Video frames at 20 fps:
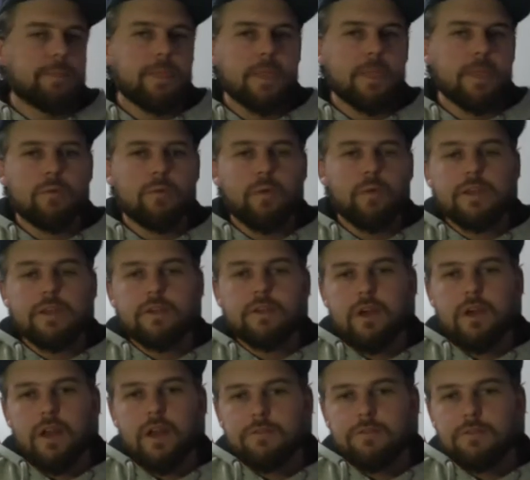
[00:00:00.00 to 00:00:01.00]
when you
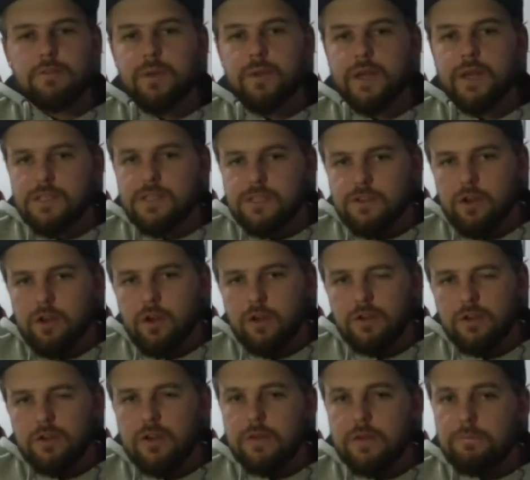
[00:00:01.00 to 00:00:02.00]
don't have to press as hard,
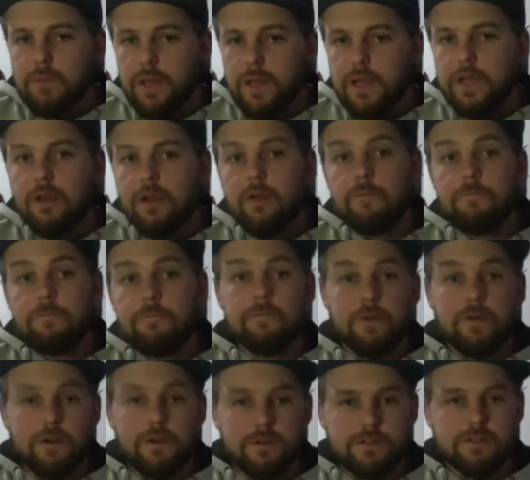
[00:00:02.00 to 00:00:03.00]
you could play a lot
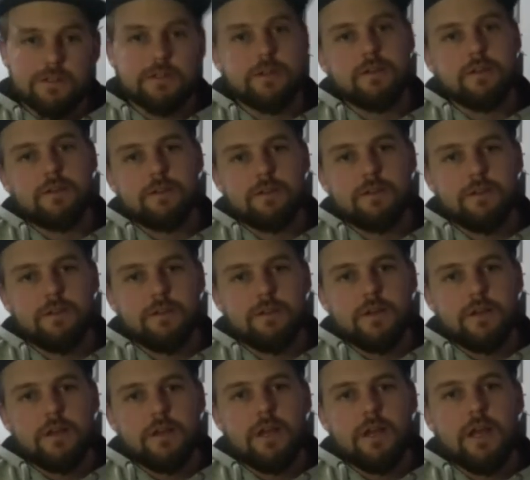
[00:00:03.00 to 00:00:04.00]
faster
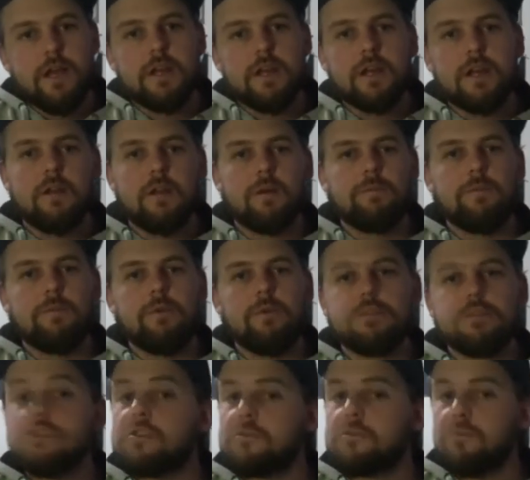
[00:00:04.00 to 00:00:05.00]
and a lot more
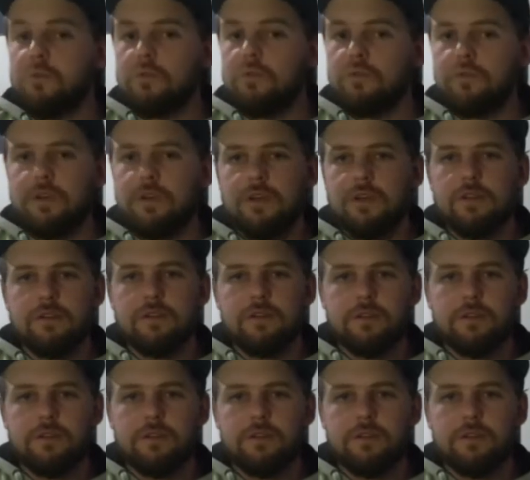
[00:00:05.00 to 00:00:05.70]
smoother.